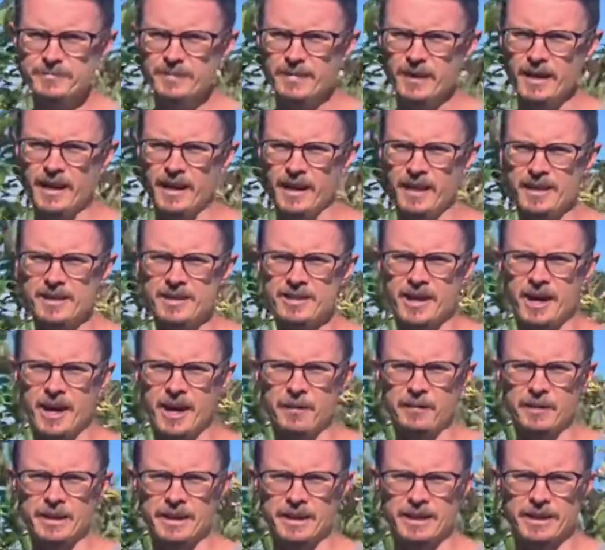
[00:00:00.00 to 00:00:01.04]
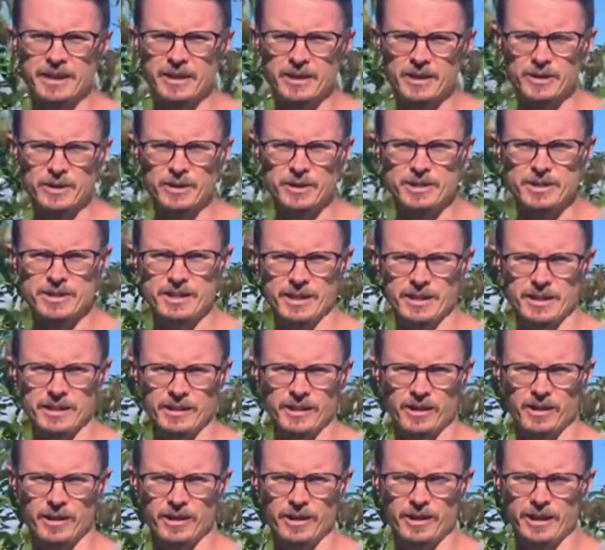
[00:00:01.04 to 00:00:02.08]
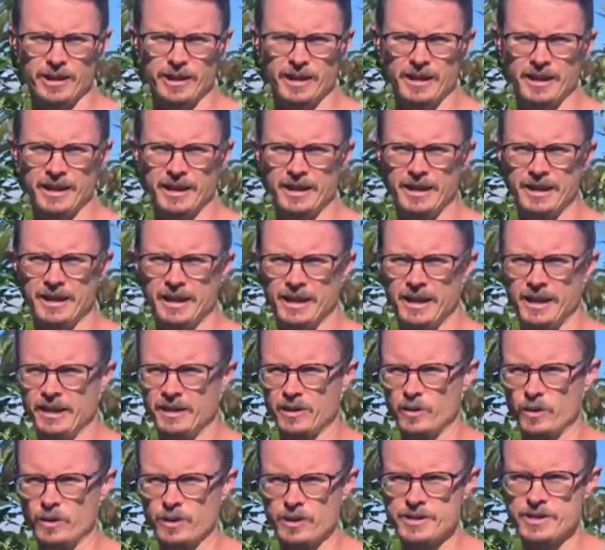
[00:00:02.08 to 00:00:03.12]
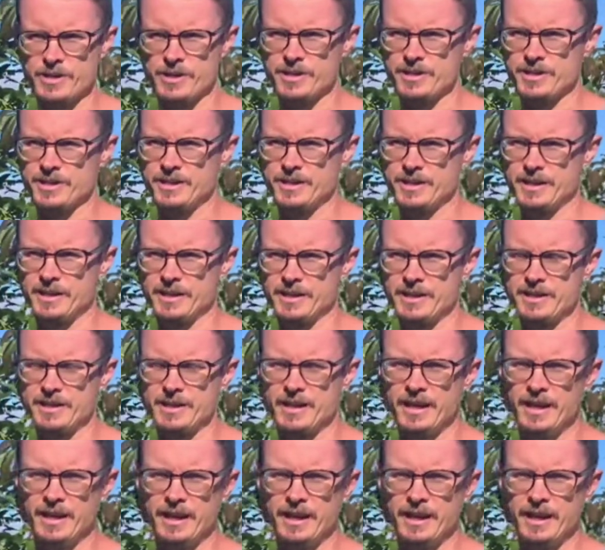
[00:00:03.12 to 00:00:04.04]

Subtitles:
and it's commonly used in gardening and orchards and things